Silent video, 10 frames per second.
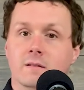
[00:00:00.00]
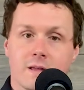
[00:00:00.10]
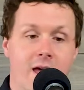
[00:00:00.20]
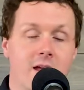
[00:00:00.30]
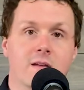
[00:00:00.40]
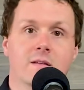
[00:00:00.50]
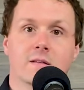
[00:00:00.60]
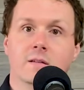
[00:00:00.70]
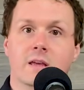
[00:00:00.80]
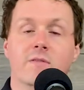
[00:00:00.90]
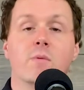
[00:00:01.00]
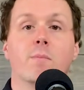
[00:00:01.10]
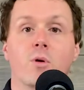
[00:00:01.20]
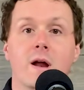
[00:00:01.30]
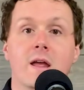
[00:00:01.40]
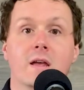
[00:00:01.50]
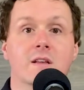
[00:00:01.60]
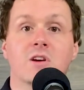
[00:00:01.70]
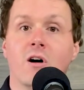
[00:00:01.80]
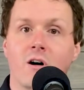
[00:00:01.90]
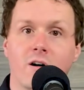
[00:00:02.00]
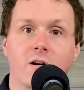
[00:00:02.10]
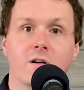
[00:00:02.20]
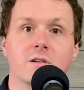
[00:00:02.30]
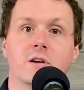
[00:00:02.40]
hey, give them a break. It's hard to